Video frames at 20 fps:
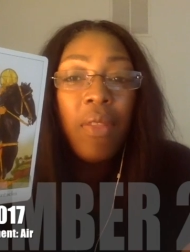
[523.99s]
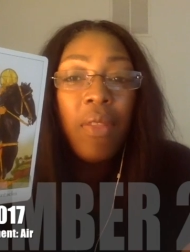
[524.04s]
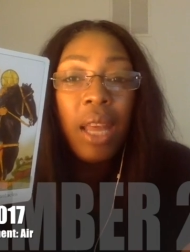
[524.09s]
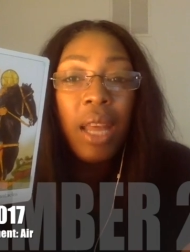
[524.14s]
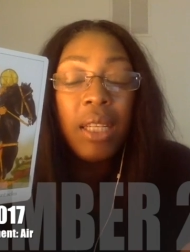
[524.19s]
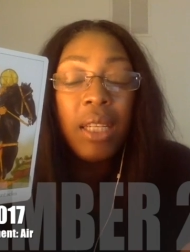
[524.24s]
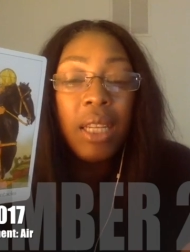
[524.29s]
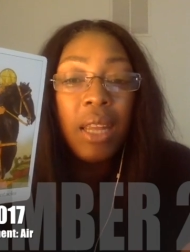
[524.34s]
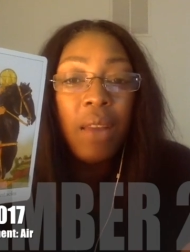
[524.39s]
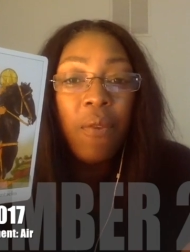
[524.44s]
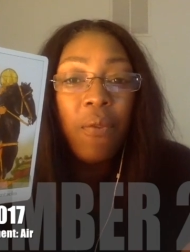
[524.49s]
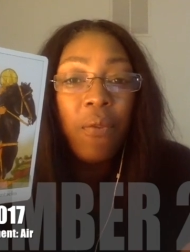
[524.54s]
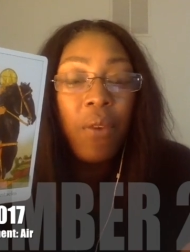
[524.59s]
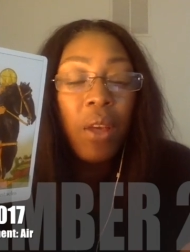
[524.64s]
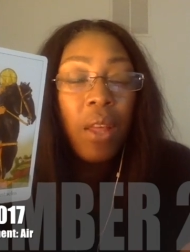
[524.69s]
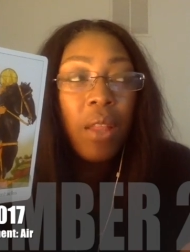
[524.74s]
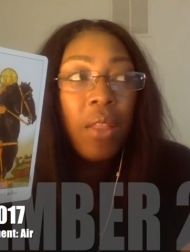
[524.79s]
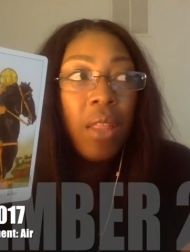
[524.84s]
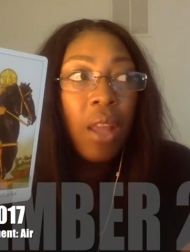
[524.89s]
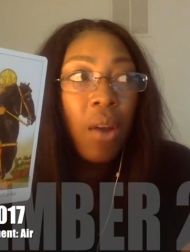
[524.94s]
that if
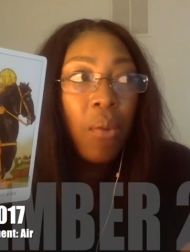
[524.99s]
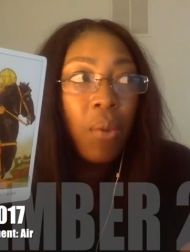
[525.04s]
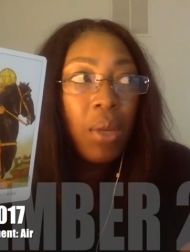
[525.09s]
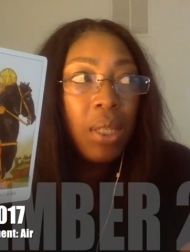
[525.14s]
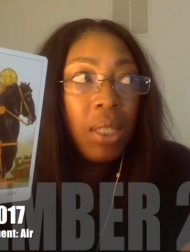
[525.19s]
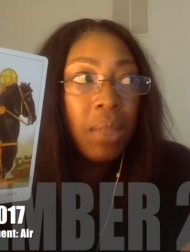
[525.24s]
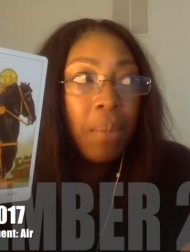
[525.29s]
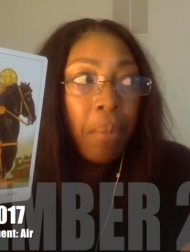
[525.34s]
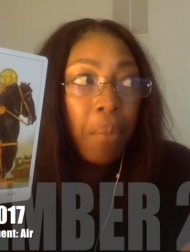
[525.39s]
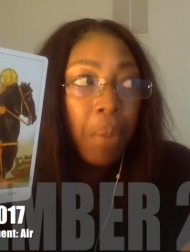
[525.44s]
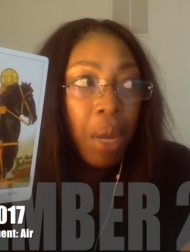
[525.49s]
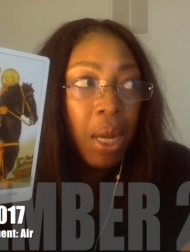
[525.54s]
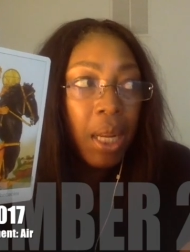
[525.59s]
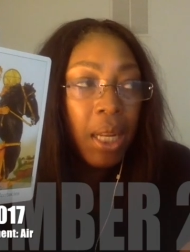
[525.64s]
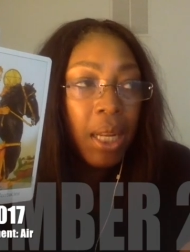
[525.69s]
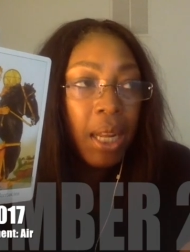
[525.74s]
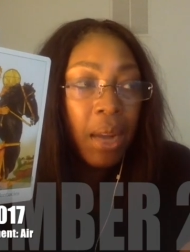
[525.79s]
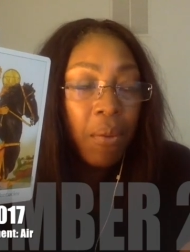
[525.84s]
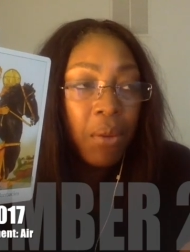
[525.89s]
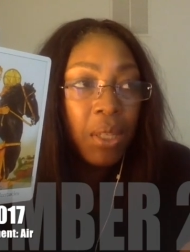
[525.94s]
there was
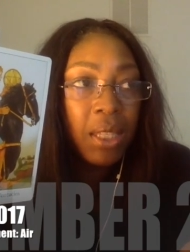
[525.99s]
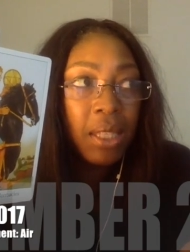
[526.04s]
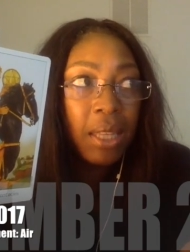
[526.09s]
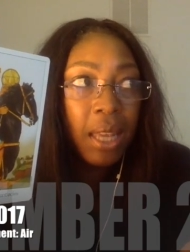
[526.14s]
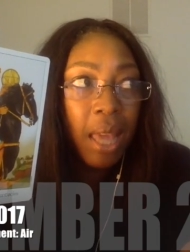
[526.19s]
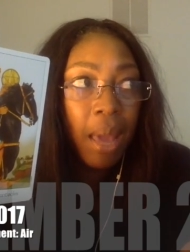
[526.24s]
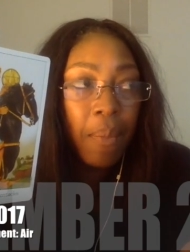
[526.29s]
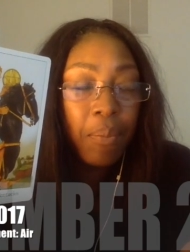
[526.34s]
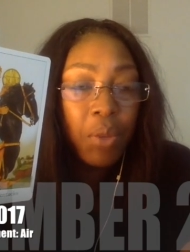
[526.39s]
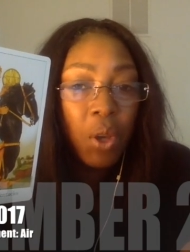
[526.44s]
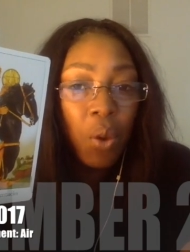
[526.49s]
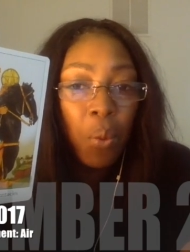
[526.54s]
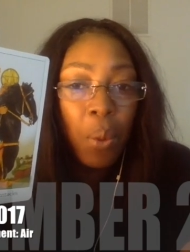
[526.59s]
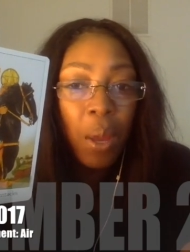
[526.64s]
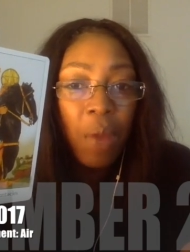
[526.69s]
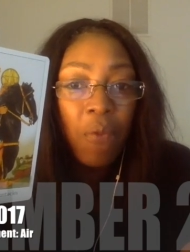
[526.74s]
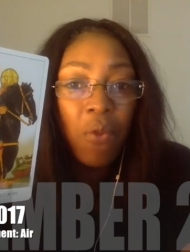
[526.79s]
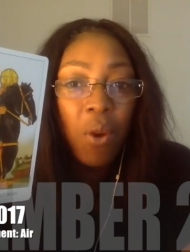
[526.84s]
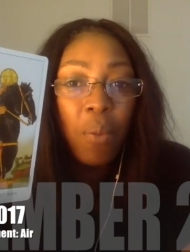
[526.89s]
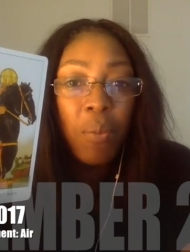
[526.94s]
money that was kept
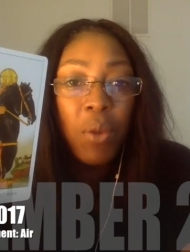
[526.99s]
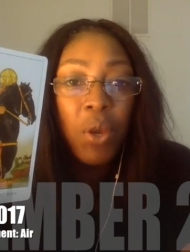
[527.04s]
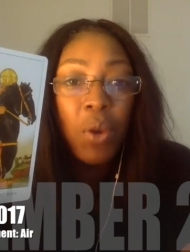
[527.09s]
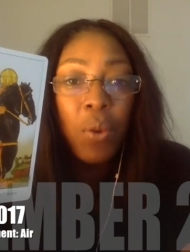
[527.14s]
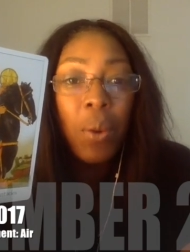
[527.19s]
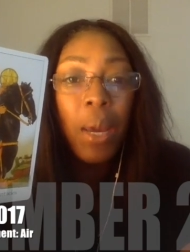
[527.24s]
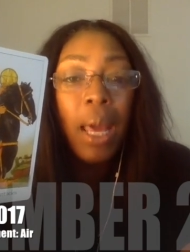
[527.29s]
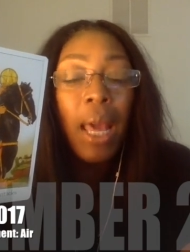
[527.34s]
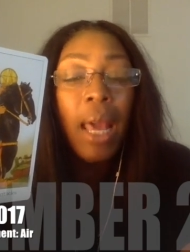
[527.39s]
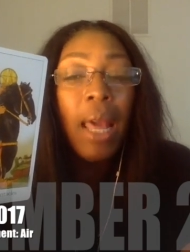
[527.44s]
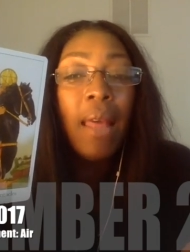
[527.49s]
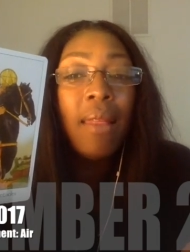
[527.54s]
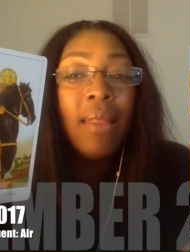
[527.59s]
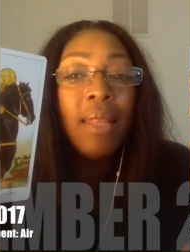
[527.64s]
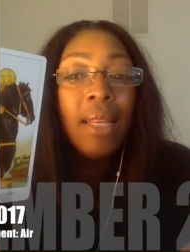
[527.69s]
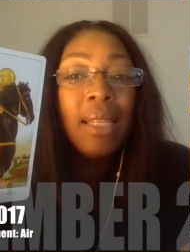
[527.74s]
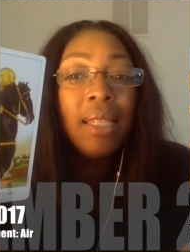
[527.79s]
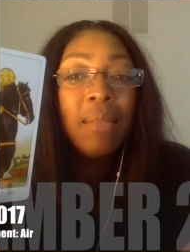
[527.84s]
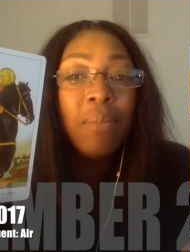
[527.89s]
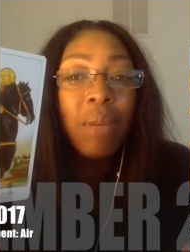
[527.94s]
away from you in
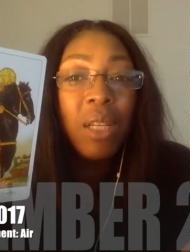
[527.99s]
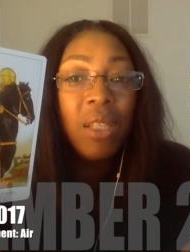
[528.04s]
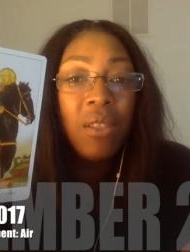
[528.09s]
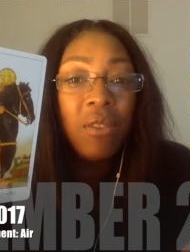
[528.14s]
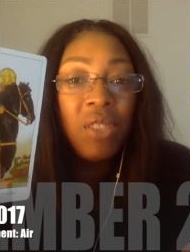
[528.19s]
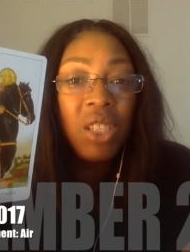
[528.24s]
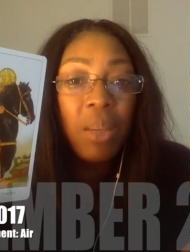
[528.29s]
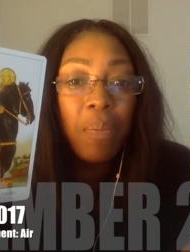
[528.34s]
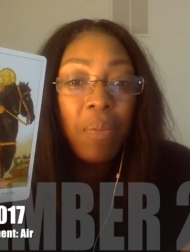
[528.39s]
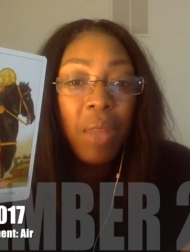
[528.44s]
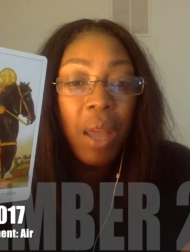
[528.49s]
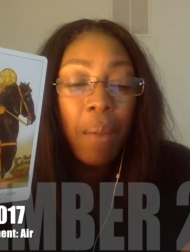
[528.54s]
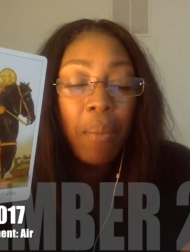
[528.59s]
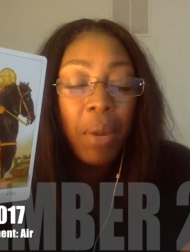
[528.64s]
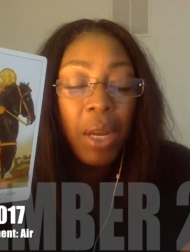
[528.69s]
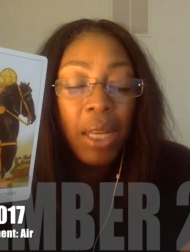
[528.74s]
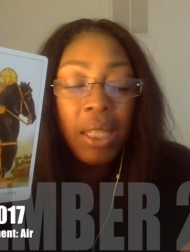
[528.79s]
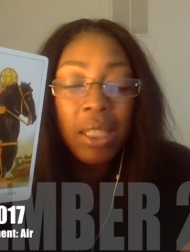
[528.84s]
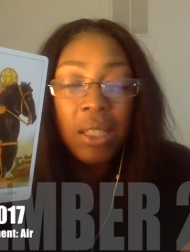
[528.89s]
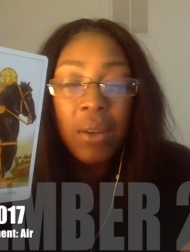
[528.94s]
this month of
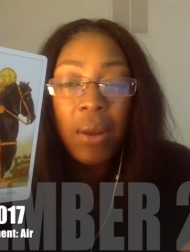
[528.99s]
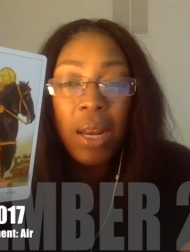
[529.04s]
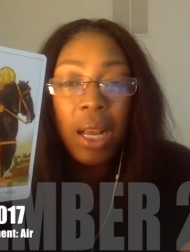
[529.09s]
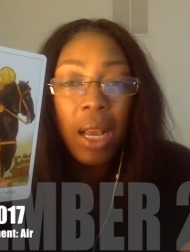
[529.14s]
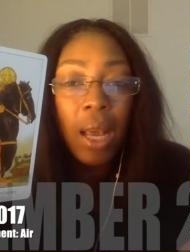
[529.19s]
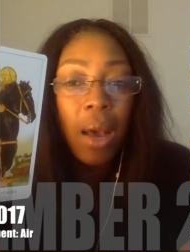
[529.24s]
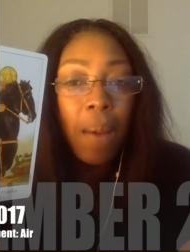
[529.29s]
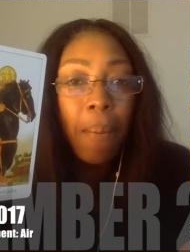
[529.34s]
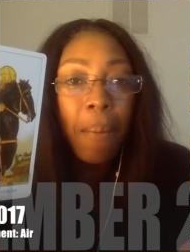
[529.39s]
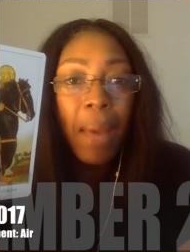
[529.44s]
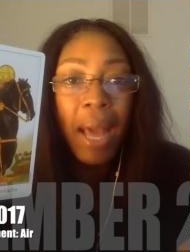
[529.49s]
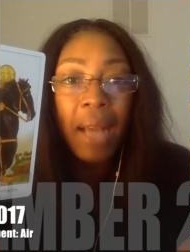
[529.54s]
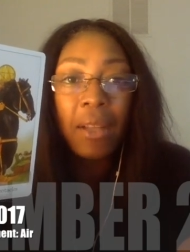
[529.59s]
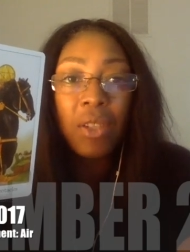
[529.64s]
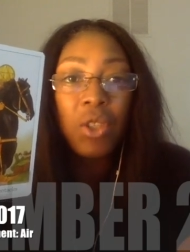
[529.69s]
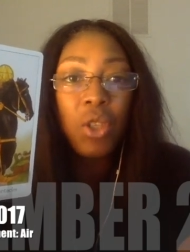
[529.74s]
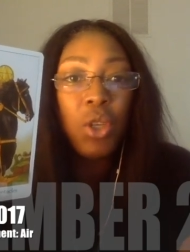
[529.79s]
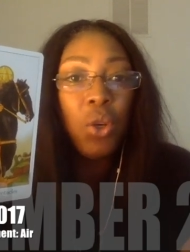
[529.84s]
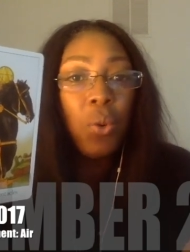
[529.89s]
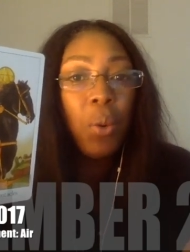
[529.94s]
September, it's going to come
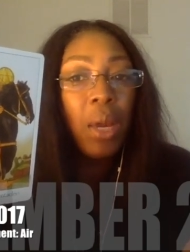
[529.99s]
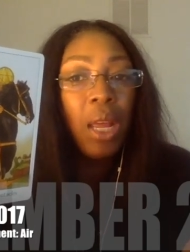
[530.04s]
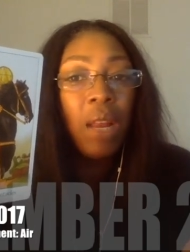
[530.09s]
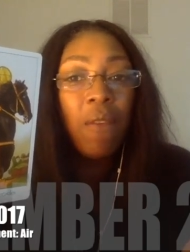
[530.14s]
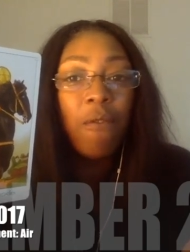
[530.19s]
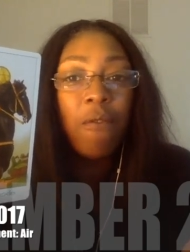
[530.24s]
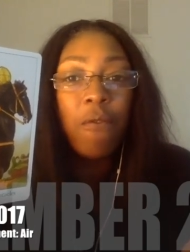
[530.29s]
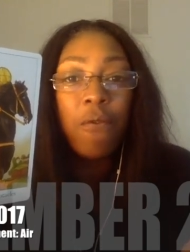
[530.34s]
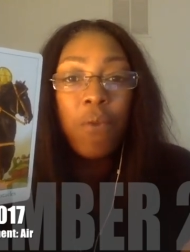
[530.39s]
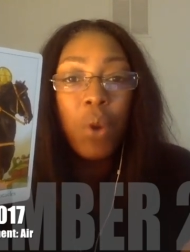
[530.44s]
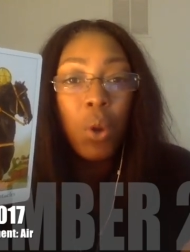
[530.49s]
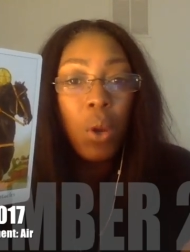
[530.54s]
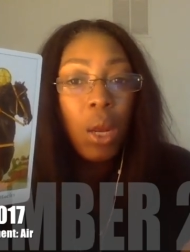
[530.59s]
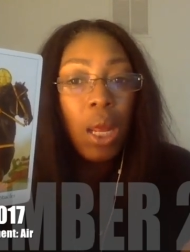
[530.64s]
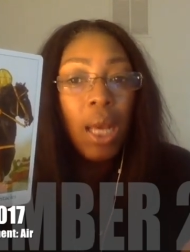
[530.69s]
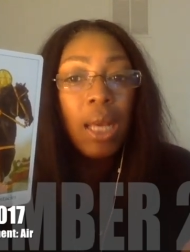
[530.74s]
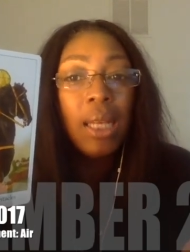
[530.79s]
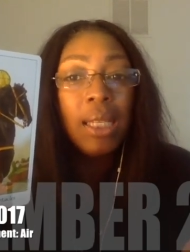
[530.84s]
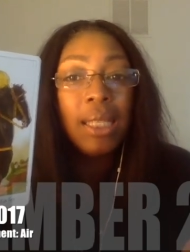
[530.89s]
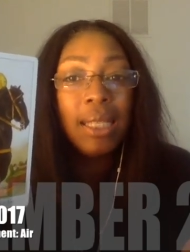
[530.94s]
back to you in
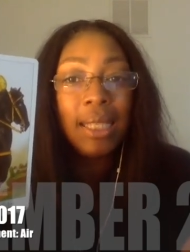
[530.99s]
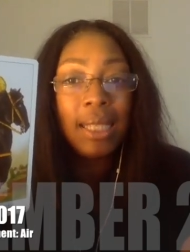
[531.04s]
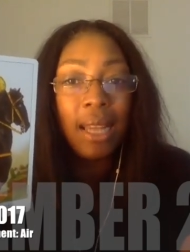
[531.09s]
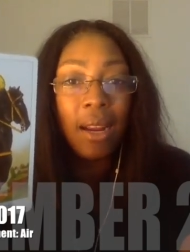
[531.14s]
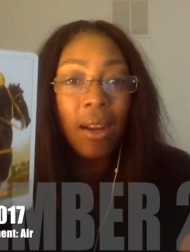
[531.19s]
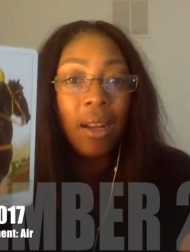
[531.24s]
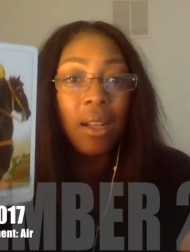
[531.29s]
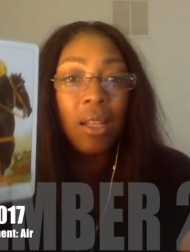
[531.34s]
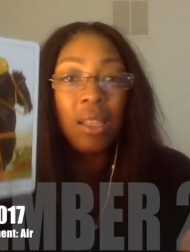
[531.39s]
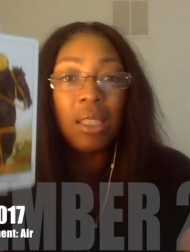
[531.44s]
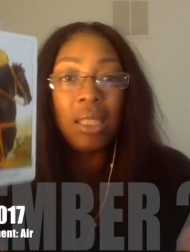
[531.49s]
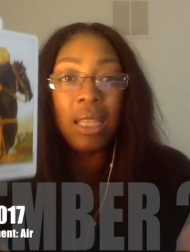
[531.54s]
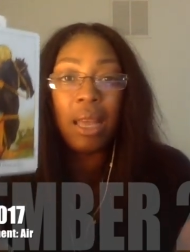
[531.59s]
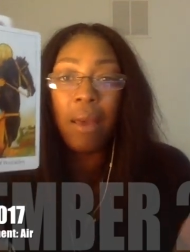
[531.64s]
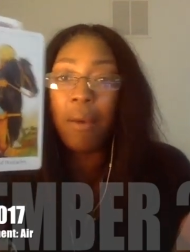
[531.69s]
full circles.